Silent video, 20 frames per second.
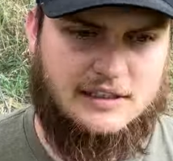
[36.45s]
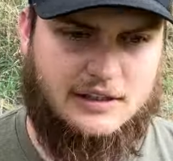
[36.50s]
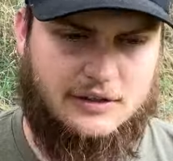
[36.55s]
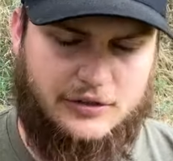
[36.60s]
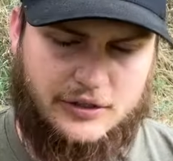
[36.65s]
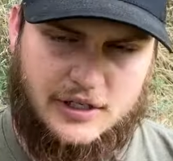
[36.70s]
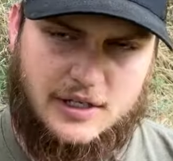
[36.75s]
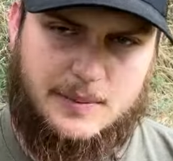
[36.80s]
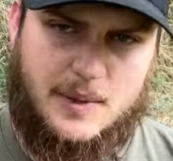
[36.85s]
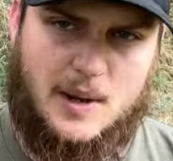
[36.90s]
The
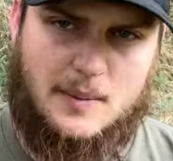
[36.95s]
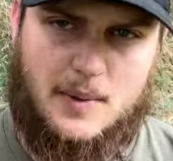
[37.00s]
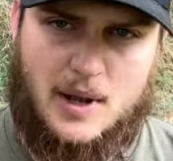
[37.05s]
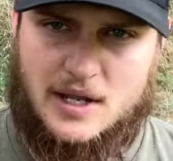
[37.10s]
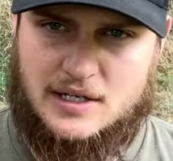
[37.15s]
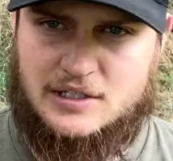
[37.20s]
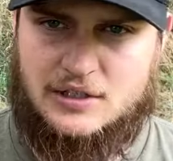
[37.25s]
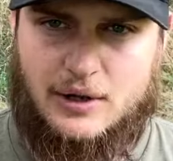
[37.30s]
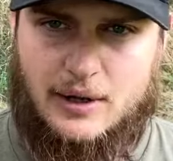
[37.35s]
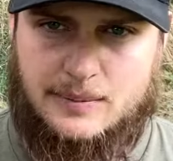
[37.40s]
thing about
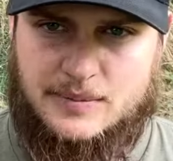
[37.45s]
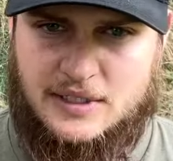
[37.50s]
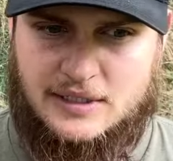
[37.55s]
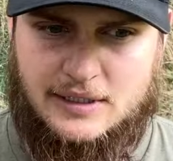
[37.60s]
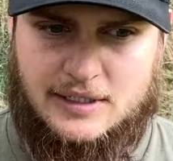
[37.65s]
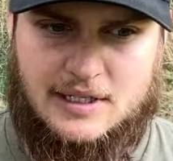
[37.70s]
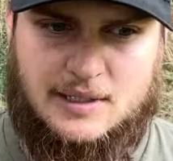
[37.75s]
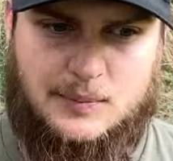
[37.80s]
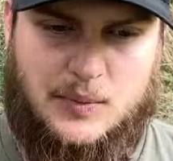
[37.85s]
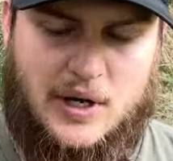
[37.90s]
mock scrapes and
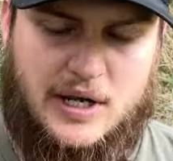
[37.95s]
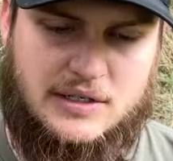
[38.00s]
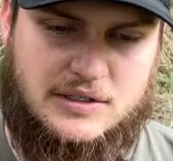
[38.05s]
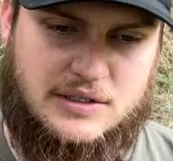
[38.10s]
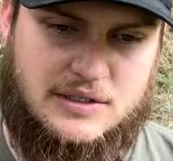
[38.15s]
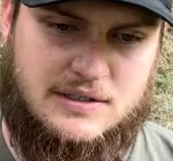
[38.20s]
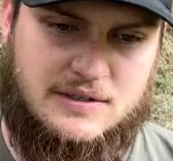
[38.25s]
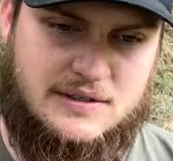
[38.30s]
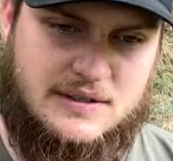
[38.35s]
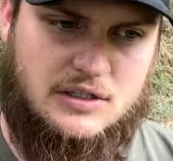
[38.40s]
licking
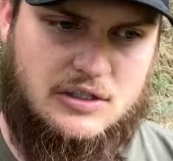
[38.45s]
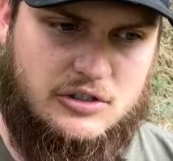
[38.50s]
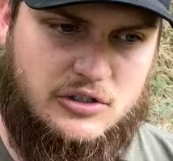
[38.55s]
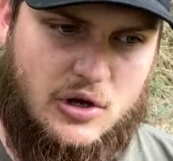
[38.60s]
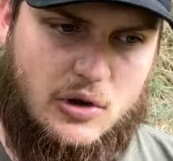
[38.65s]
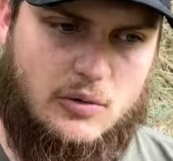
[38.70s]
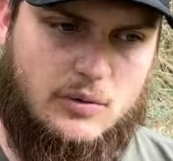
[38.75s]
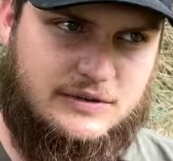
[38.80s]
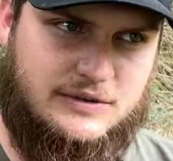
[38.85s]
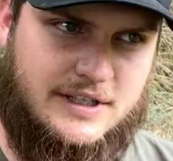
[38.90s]
branches, you
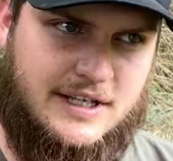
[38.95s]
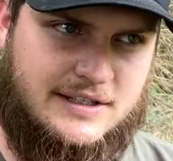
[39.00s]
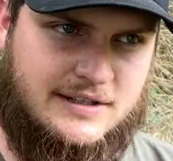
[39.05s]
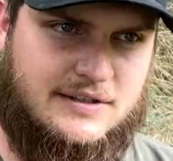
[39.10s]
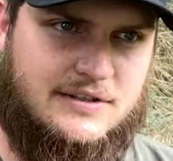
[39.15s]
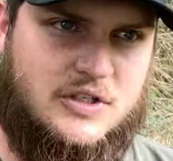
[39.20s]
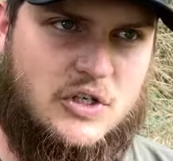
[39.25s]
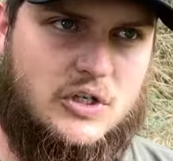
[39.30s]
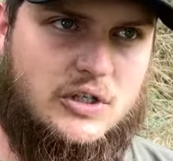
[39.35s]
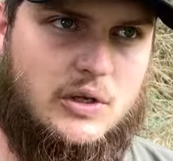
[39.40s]
don't
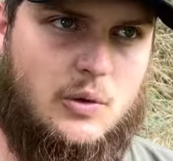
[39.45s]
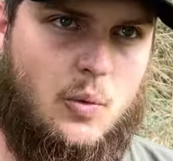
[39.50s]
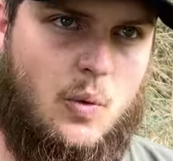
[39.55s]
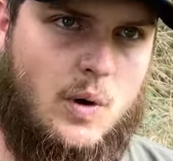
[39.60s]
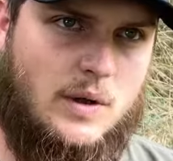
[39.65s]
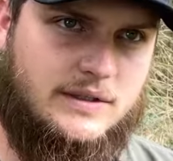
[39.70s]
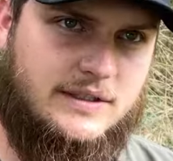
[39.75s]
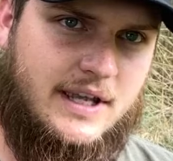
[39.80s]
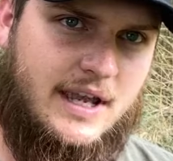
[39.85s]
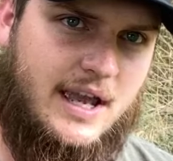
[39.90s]
necessarily
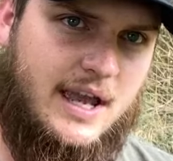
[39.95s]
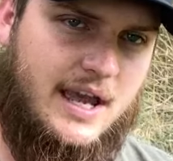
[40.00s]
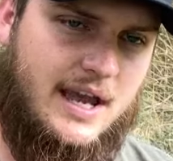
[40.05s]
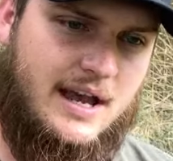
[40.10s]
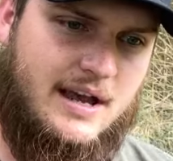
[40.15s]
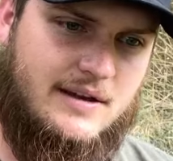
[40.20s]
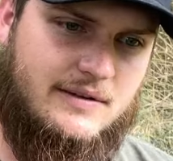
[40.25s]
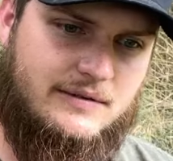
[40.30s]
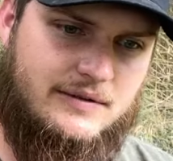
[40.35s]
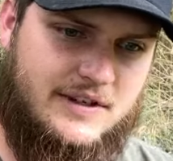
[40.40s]
want to
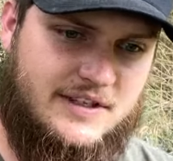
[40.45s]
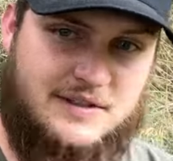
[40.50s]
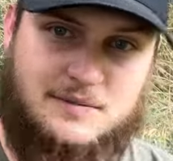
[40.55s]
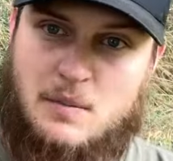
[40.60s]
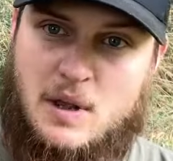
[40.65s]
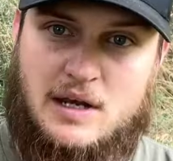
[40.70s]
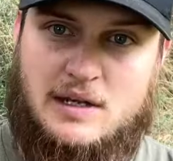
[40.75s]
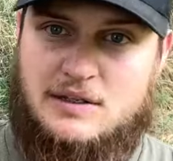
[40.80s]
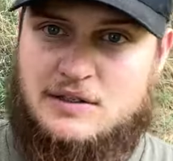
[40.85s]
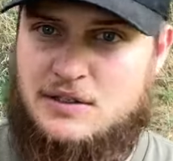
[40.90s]
have as
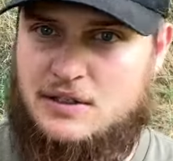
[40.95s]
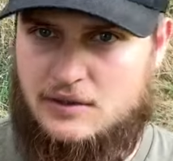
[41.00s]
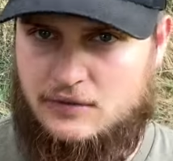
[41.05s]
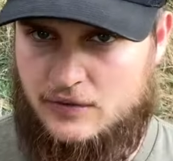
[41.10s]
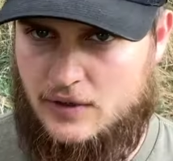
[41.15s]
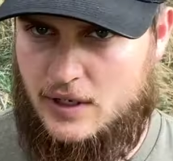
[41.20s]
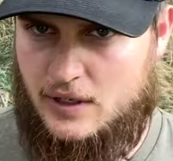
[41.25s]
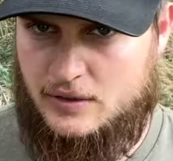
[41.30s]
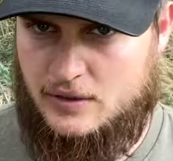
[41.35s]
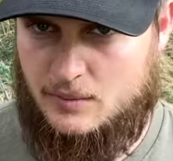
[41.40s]
many as you can
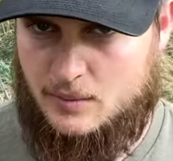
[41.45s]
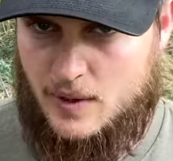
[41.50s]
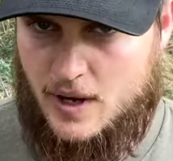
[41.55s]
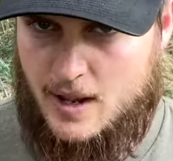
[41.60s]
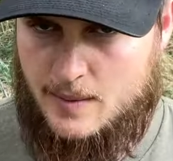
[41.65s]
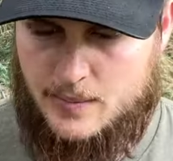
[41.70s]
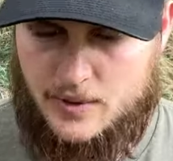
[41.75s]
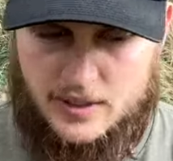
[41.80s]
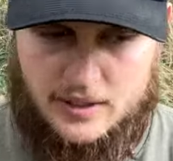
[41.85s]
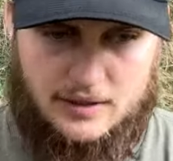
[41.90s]
fit on your
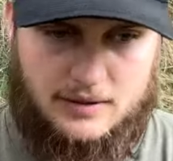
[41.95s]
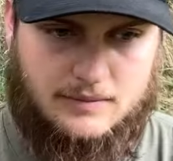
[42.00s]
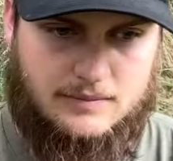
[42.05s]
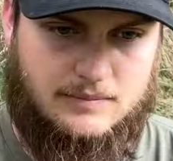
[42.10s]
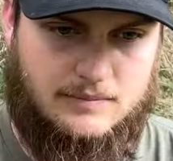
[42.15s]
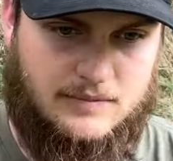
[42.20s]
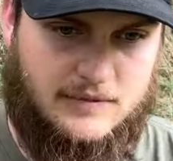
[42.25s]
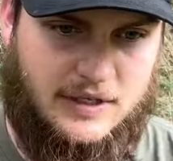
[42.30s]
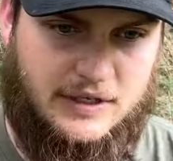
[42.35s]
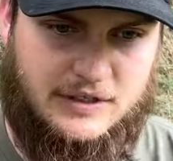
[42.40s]
property.
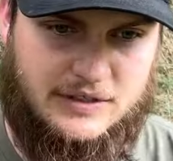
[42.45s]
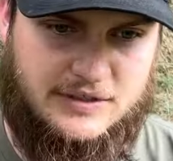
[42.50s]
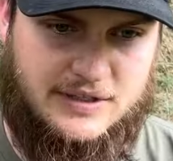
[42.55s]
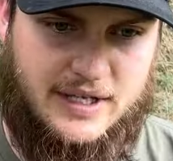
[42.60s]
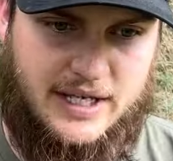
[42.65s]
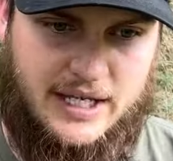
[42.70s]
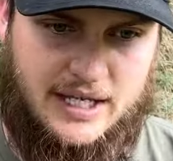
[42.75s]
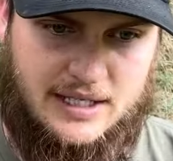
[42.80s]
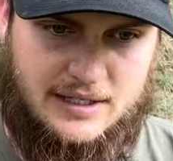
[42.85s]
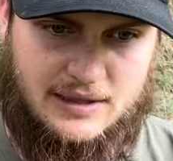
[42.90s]
There's
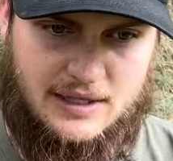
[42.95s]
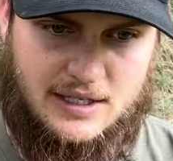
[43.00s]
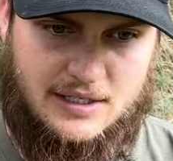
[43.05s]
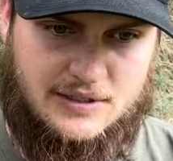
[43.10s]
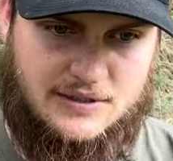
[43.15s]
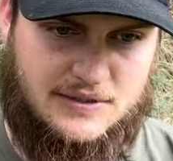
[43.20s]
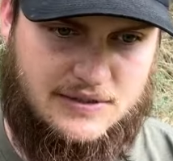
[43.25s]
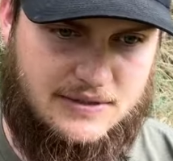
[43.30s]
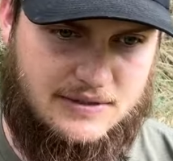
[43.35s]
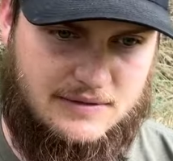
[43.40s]
like
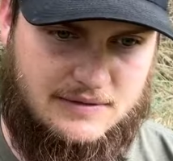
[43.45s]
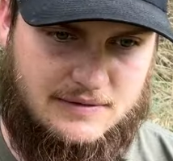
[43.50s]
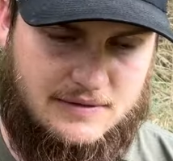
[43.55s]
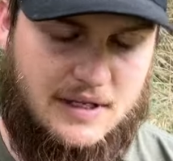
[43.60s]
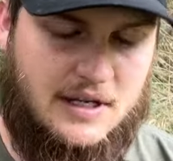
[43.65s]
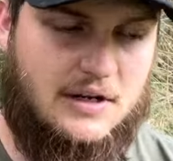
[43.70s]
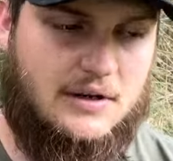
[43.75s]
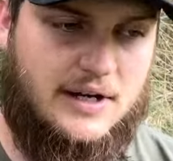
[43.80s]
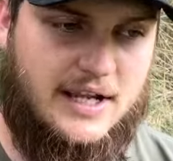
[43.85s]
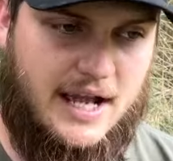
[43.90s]
this
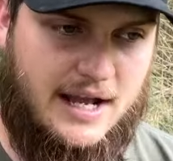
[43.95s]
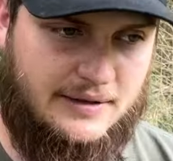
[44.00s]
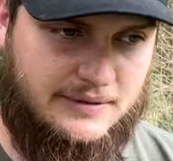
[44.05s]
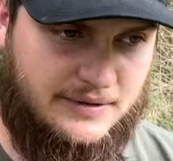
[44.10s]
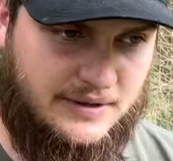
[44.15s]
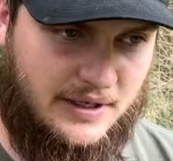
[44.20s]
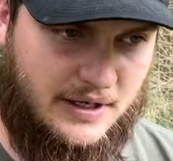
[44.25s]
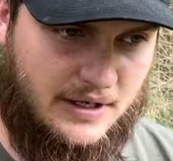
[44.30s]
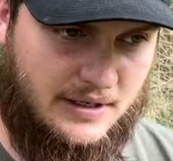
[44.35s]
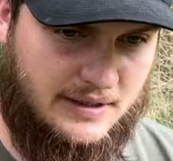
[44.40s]
theory out
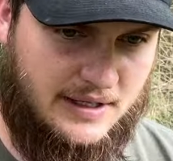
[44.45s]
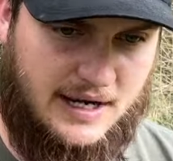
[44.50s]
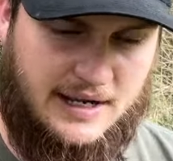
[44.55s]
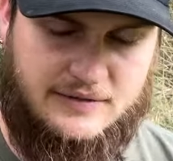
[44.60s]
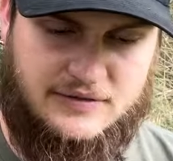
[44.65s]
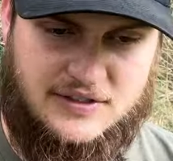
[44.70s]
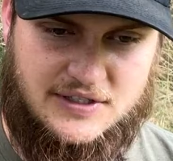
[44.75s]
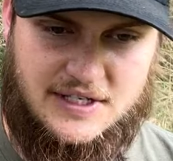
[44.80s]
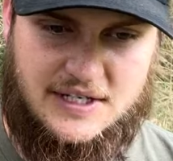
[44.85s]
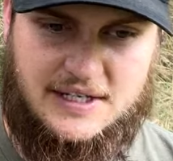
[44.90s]
there that
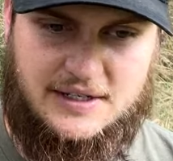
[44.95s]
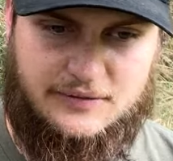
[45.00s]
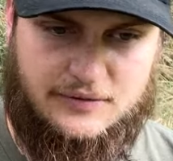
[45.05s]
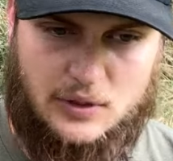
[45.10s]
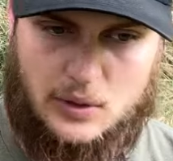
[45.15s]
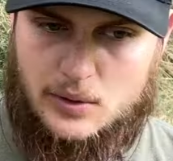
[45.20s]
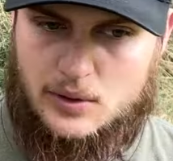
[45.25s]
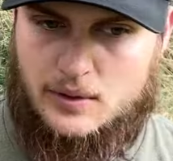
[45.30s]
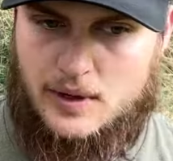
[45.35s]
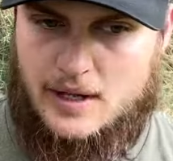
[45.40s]
I've seen
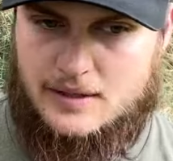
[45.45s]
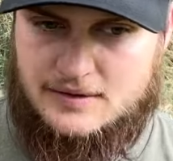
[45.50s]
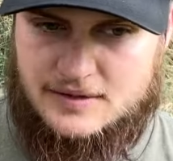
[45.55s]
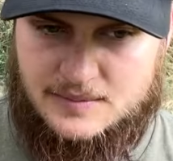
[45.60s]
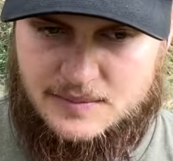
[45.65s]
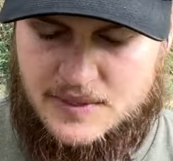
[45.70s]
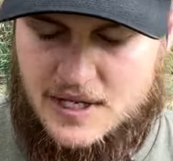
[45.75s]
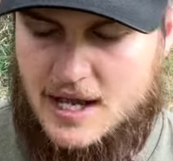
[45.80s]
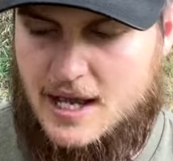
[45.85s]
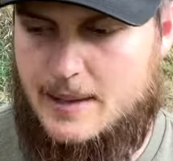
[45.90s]
float around
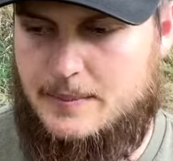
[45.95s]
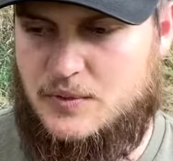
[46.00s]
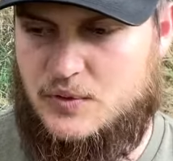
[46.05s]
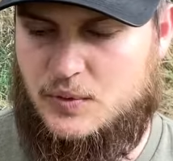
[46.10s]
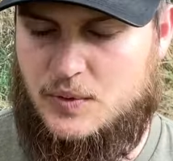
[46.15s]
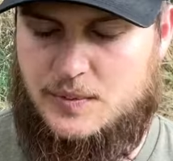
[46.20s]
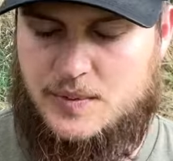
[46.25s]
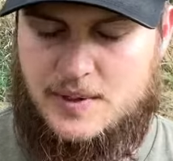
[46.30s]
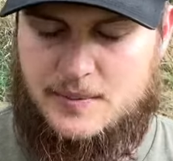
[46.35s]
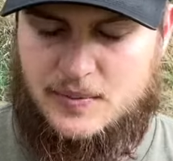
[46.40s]
sometimes
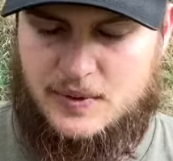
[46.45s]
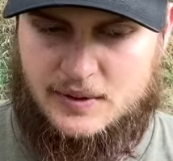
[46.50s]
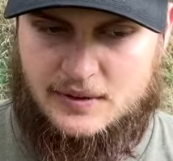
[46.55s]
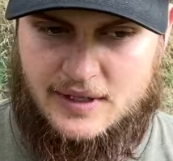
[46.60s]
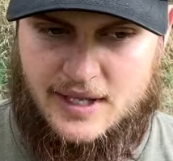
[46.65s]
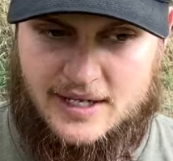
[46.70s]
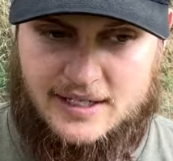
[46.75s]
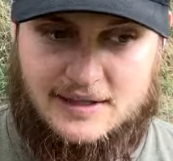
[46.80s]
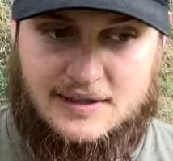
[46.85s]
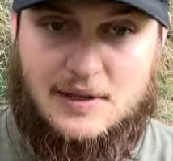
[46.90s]
where people are
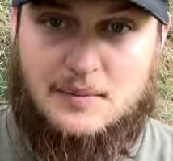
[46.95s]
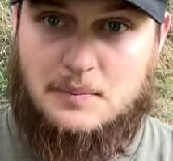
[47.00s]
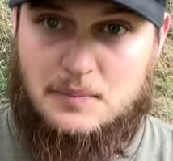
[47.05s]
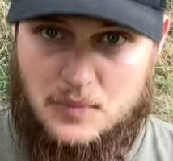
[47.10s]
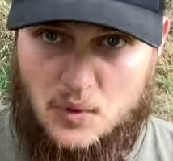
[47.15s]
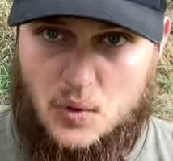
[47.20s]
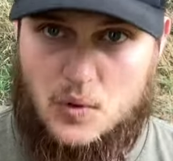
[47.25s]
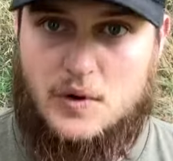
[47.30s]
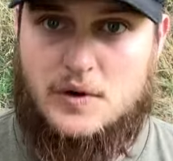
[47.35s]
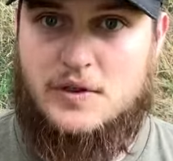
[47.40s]
like, the
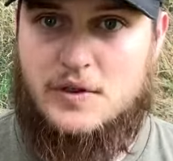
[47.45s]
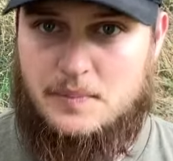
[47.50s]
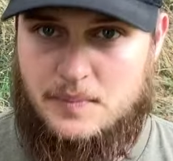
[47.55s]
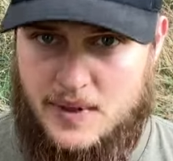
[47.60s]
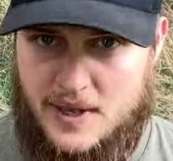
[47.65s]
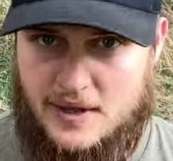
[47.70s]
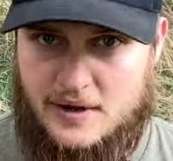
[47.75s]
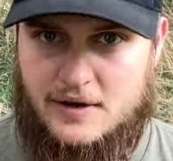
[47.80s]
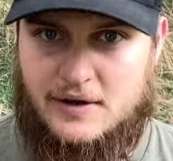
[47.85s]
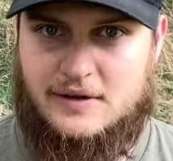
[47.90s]
more the
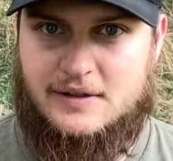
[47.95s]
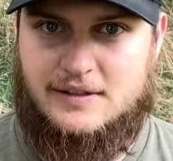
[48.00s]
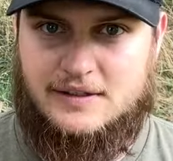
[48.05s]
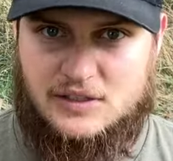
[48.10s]
better.